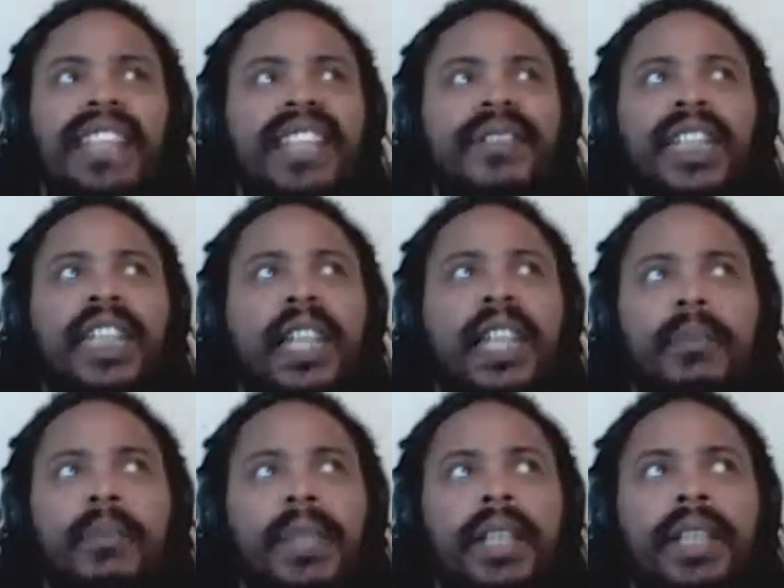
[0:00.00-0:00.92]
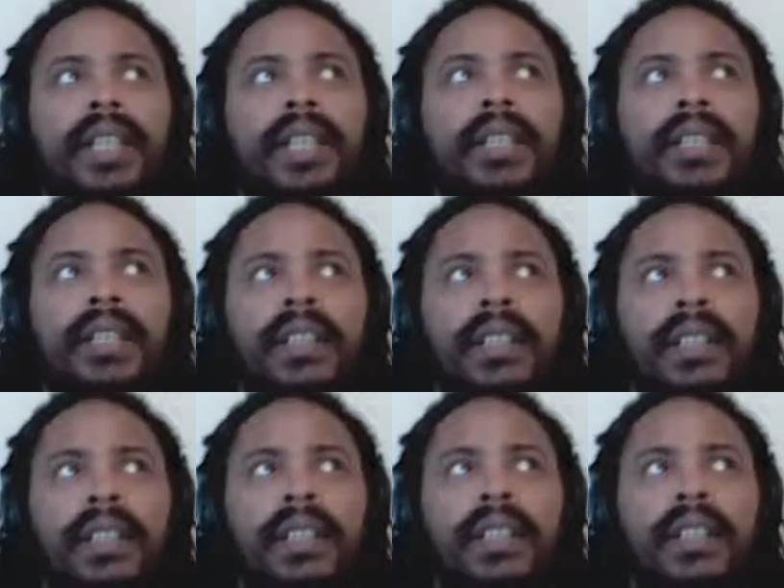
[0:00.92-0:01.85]
I'd save a ton of money.
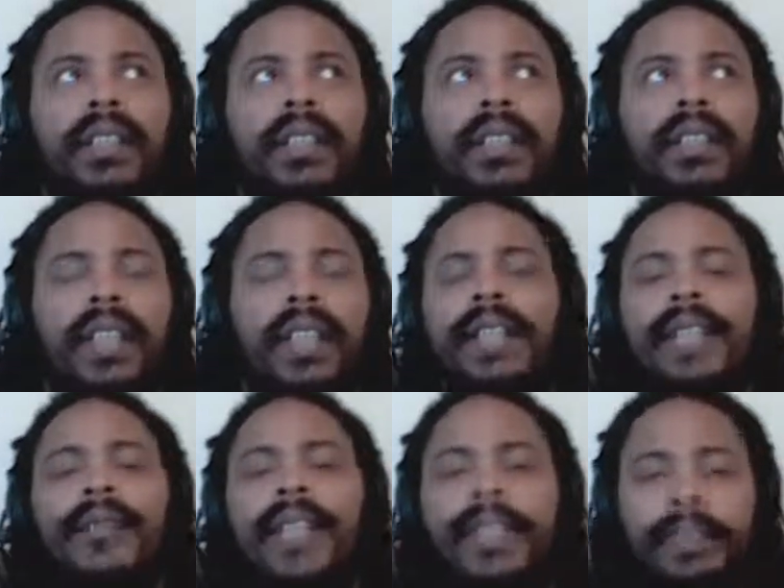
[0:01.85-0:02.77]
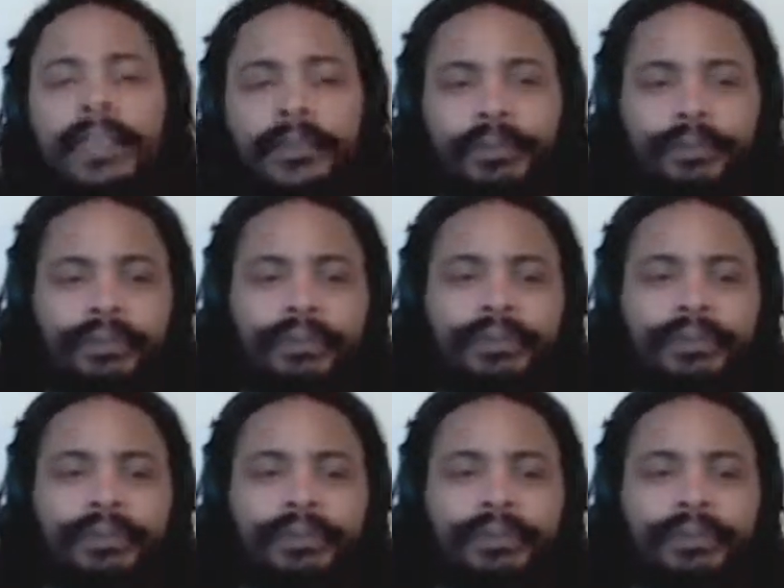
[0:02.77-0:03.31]
Anyway,